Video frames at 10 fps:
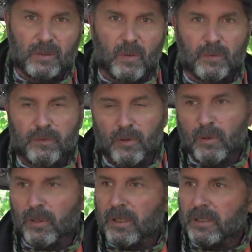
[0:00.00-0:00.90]
Going
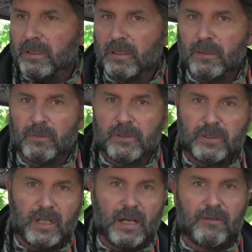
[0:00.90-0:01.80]
forward, we
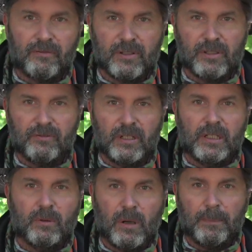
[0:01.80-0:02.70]
should have a fishing
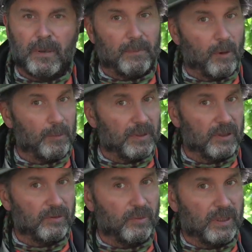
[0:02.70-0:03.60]
video up, I'm hoping
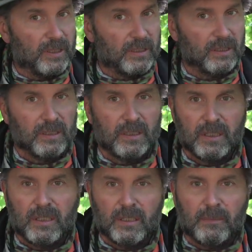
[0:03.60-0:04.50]
this week.
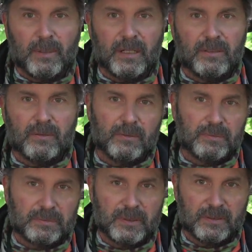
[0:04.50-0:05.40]
Mind you,
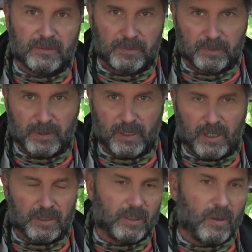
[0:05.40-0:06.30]
it's pretty
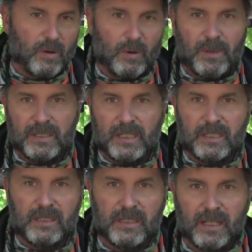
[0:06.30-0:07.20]
hard to go home on the end
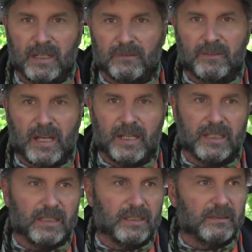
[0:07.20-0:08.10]
of the day of
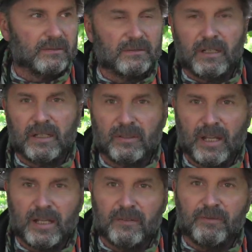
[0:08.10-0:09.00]
guiding and try to
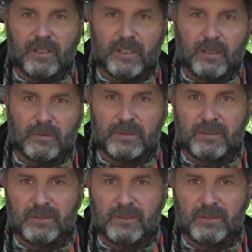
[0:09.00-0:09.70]
edit video.